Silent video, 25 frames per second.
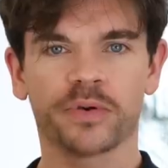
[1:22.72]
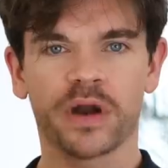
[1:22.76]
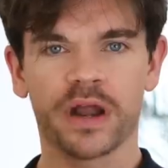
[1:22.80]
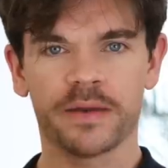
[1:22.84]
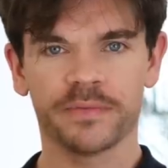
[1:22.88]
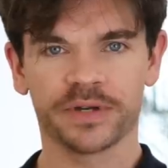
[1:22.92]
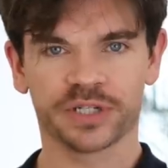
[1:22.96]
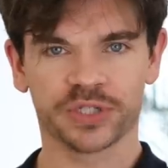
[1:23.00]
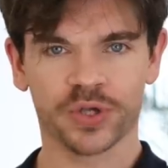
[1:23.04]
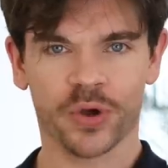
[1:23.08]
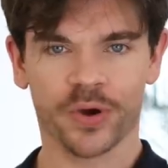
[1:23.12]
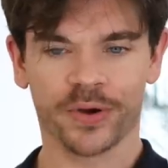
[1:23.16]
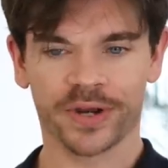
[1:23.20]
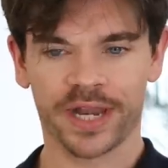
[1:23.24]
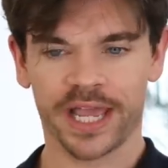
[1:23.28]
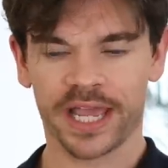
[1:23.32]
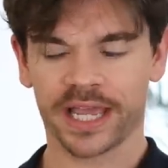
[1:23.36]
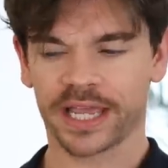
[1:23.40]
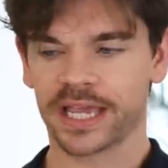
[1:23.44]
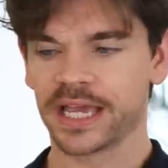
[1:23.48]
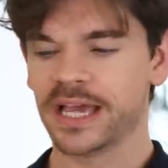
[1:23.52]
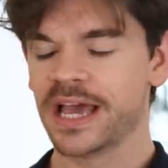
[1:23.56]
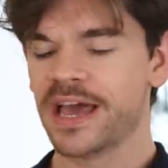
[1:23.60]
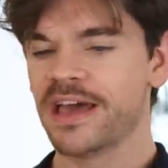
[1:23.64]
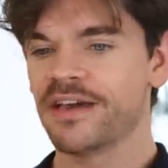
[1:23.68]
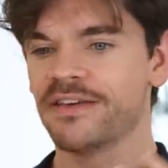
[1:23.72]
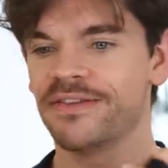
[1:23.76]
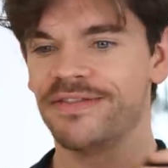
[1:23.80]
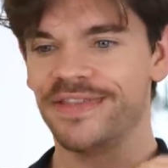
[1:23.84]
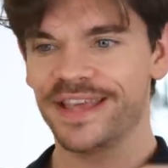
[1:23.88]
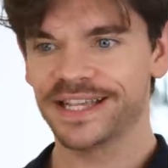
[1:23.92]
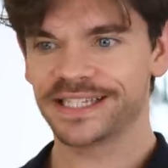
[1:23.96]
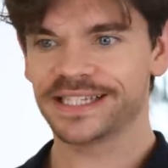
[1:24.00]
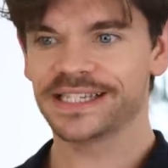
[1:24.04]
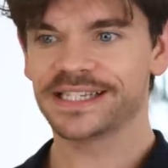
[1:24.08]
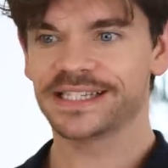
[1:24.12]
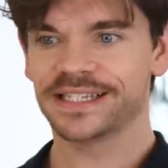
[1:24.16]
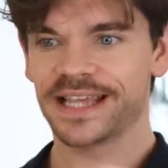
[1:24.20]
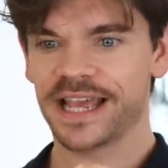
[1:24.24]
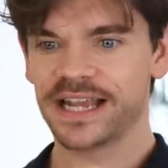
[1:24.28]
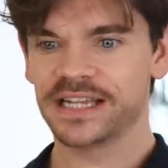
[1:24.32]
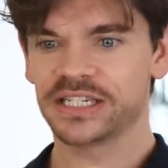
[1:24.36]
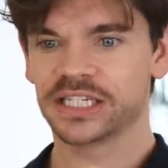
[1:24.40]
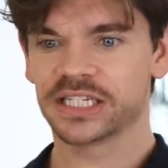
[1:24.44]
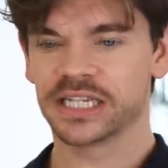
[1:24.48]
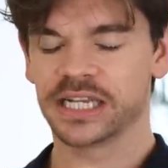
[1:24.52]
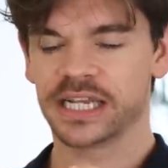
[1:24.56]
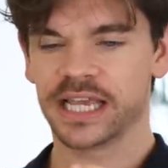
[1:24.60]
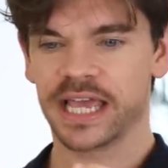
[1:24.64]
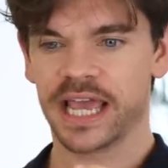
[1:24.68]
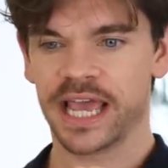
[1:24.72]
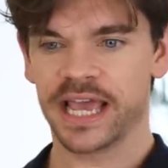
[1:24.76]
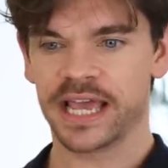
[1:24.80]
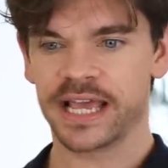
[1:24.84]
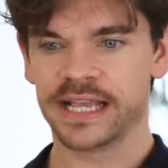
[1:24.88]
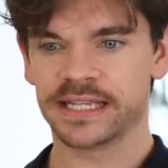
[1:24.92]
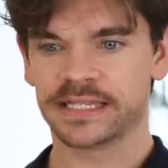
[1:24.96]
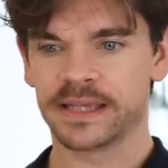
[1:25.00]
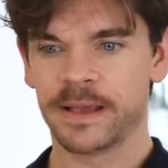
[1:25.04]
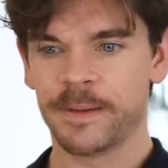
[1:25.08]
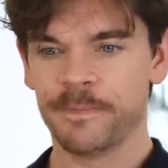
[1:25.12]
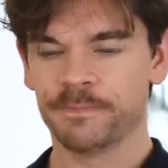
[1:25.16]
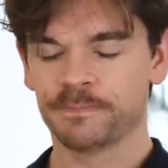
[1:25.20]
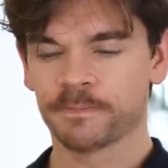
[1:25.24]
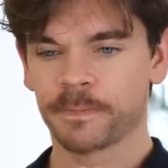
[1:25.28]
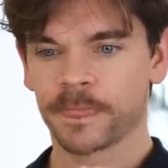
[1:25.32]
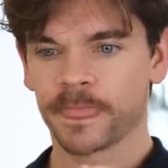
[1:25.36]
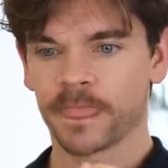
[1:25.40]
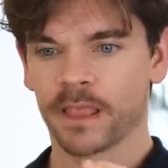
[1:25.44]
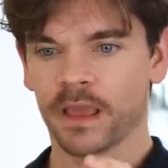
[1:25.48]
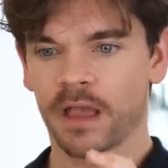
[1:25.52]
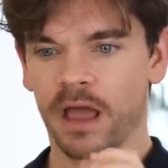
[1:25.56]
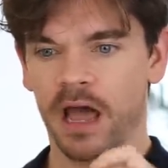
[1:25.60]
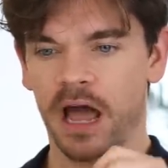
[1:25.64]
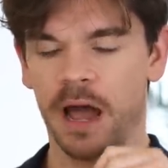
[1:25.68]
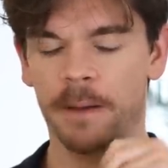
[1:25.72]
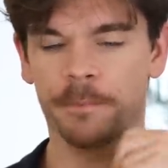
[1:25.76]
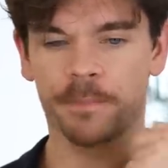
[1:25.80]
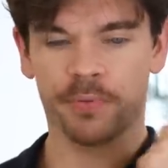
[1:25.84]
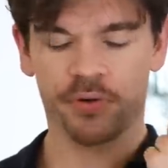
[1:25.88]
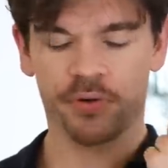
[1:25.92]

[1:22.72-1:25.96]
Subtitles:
Primer Tonic. This essentially is a